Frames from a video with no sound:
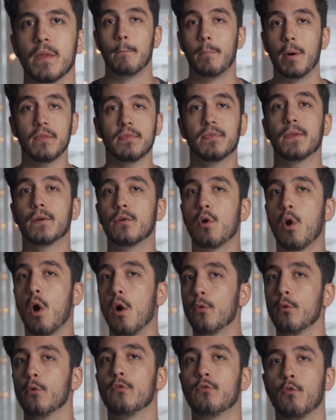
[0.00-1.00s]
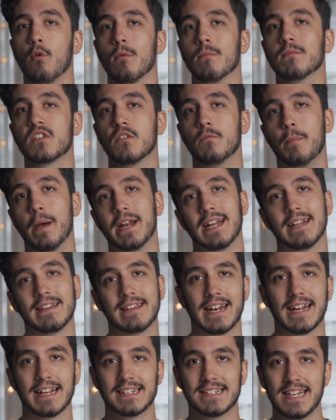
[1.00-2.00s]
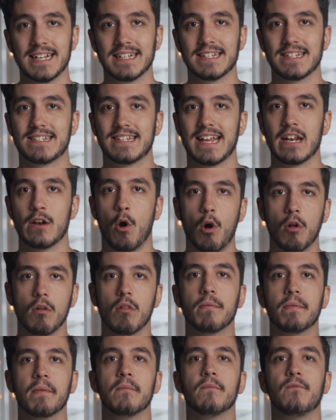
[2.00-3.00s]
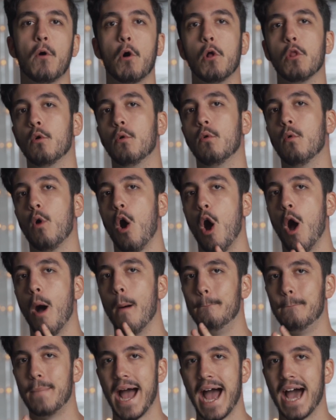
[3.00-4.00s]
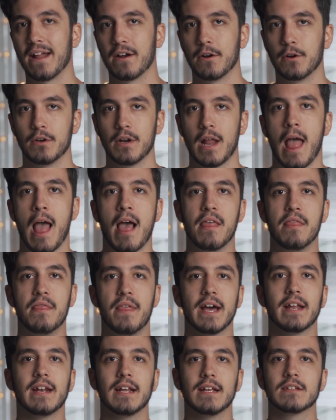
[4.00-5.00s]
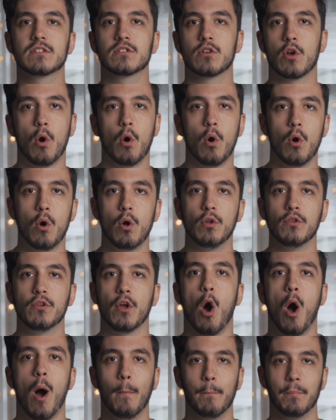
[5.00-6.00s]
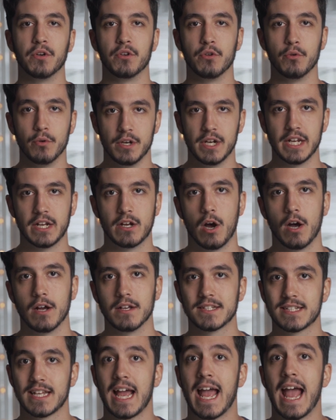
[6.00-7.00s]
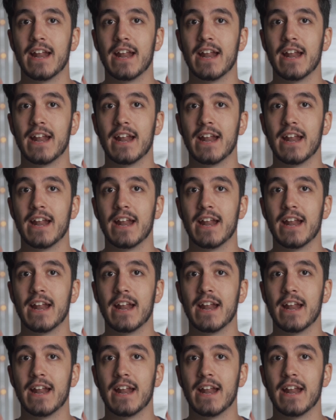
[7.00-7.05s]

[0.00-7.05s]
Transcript: But there are other forms of betting that exist, and all of them follow a pattern that is called opportunity cost.